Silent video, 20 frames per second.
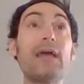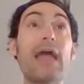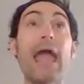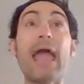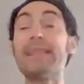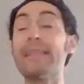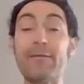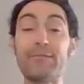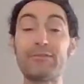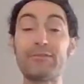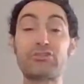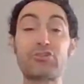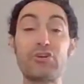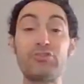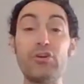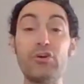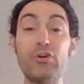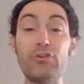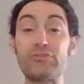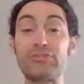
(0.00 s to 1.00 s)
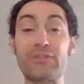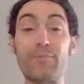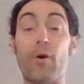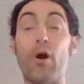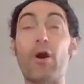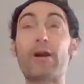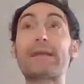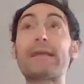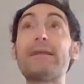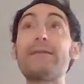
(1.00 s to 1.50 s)
and that was good news. The
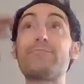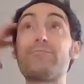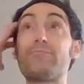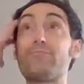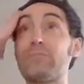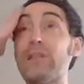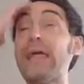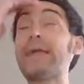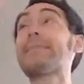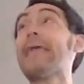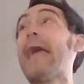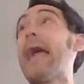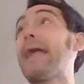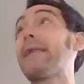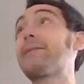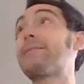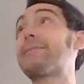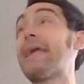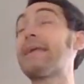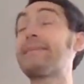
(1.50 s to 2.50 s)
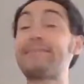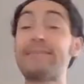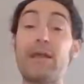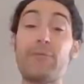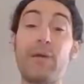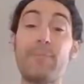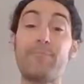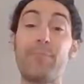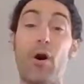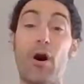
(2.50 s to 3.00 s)
market liked that. They
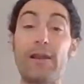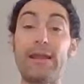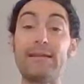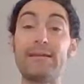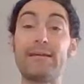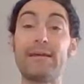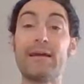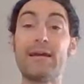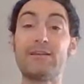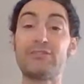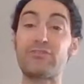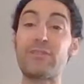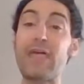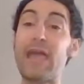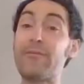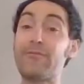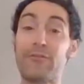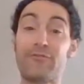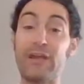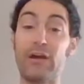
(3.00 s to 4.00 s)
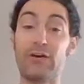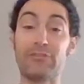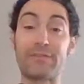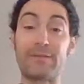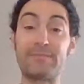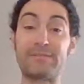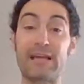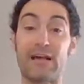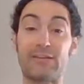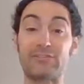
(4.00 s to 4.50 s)
said we bought it, so they revealed
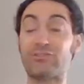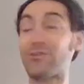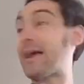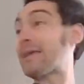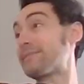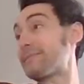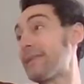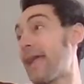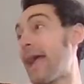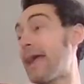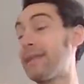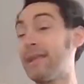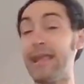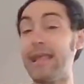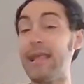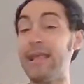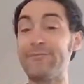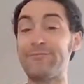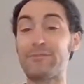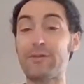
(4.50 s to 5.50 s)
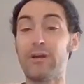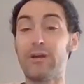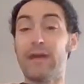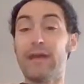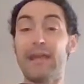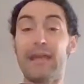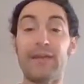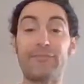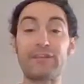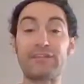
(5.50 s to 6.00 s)
themselves. So I said
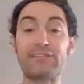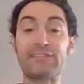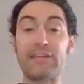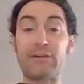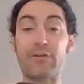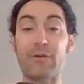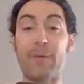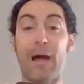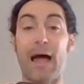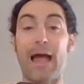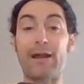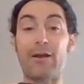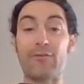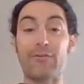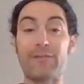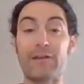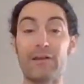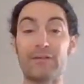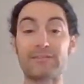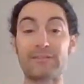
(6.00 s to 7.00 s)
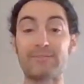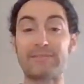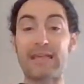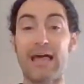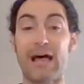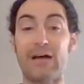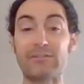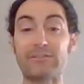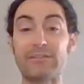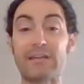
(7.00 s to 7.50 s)
if the secret buyer reveals
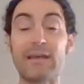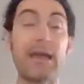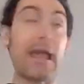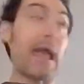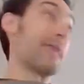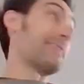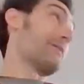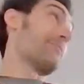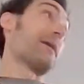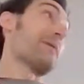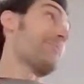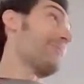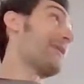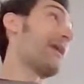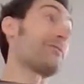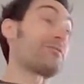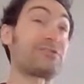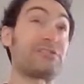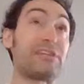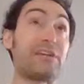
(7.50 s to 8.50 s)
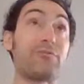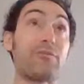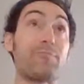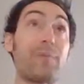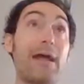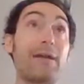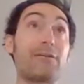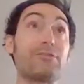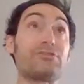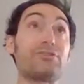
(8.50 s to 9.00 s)
themselves, and there might have been other secret
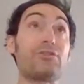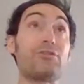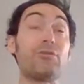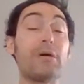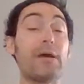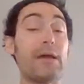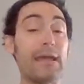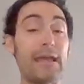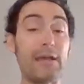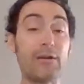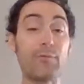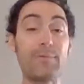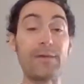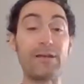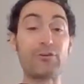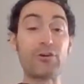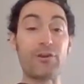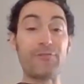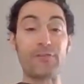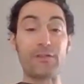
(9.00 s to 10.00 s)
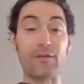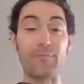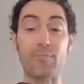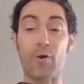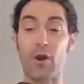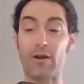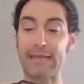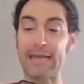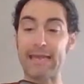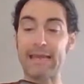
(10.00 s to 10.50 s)
buyers too, it'll be good for the
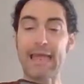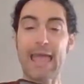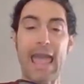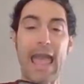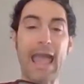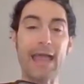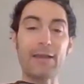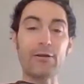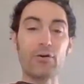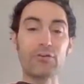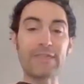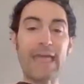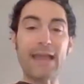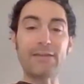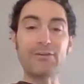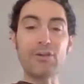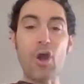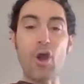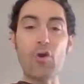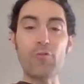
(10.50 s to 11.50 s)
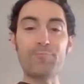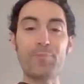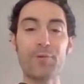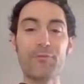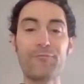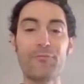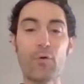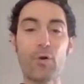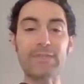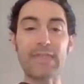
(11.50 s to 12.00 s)
market. And on that note,
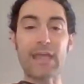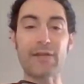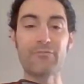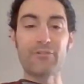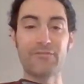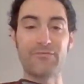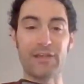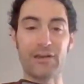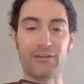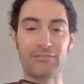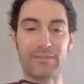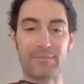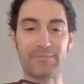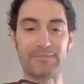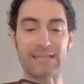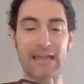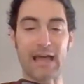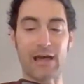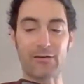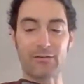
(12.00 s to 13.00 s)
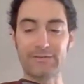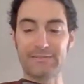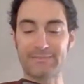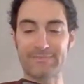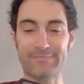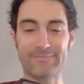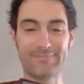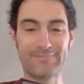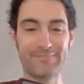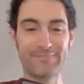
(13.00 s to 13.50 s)
before they revealed
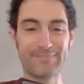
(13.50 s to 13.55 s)
themselves,